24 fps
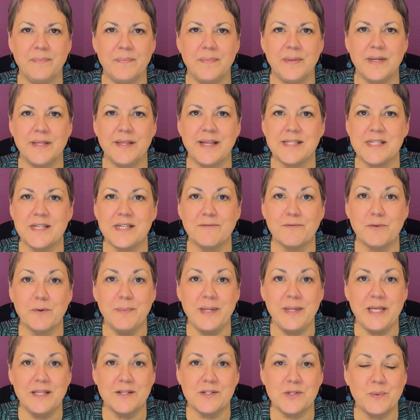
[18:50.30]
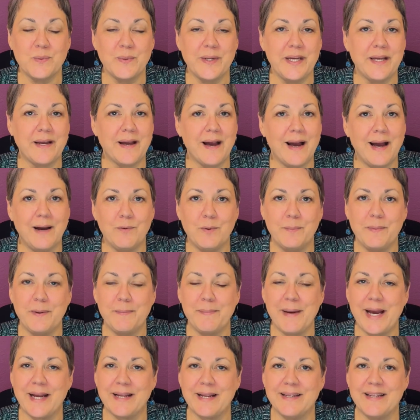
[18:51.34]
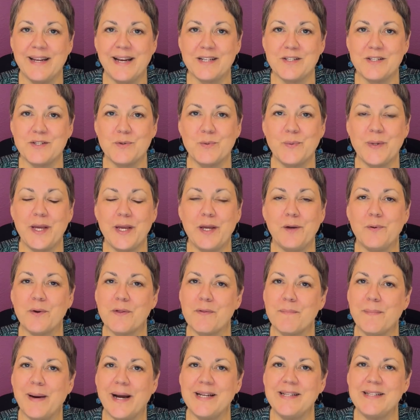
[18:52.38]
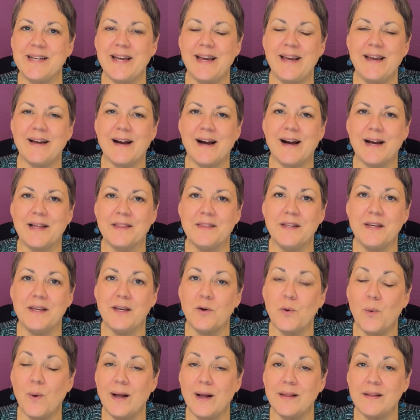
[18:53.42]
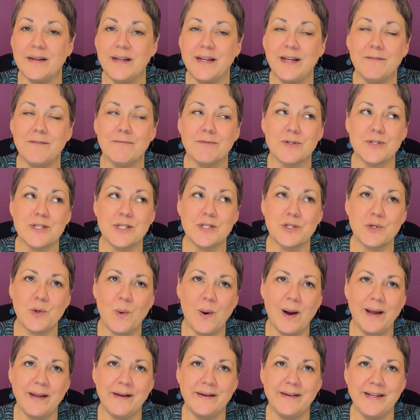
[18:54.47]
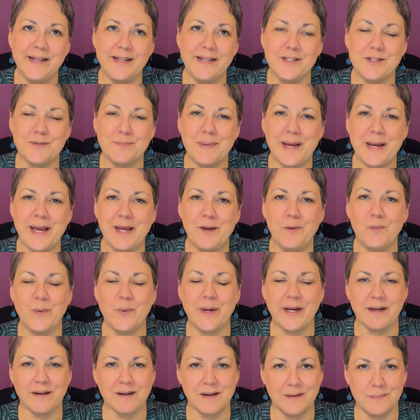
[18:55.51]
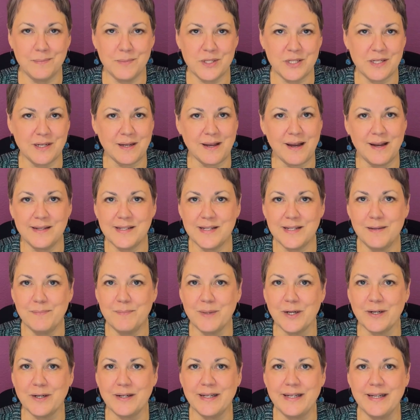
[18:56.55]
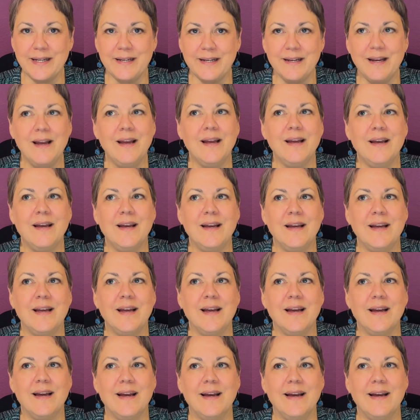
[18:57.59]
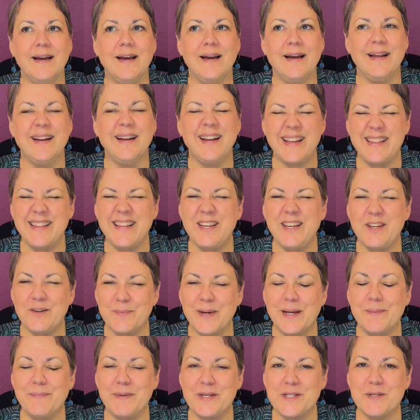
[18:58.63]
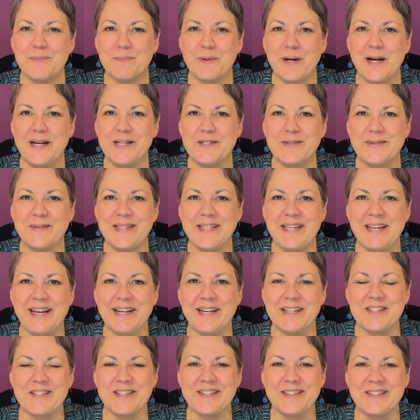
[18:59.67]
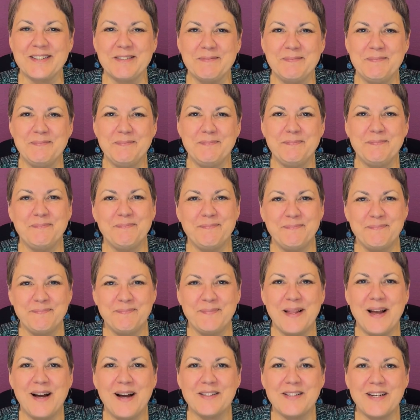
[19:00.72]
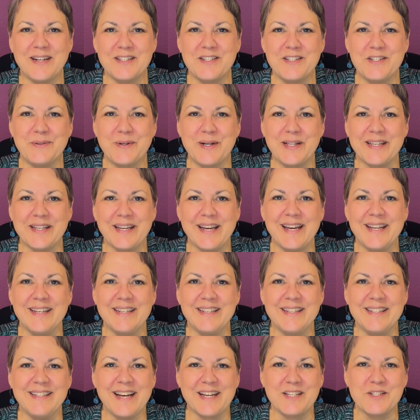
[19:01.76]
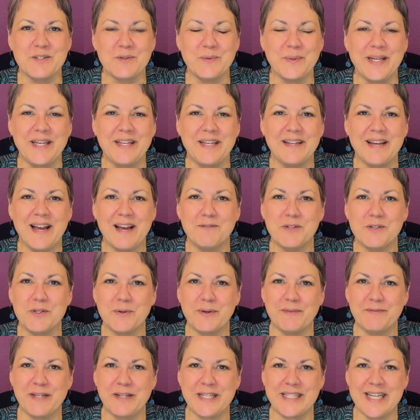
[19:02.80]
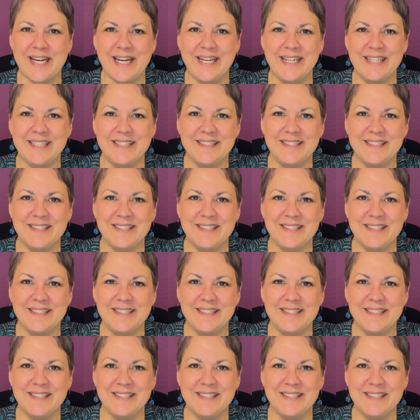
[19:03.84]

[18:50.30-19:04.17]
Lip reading: That's it for me this week. I will be back next week with my take on the quality versus quantity debate when it comes to content marketing. And I think you might be surprised with the answer. I'll talk to you all again next week. Have a terrific day.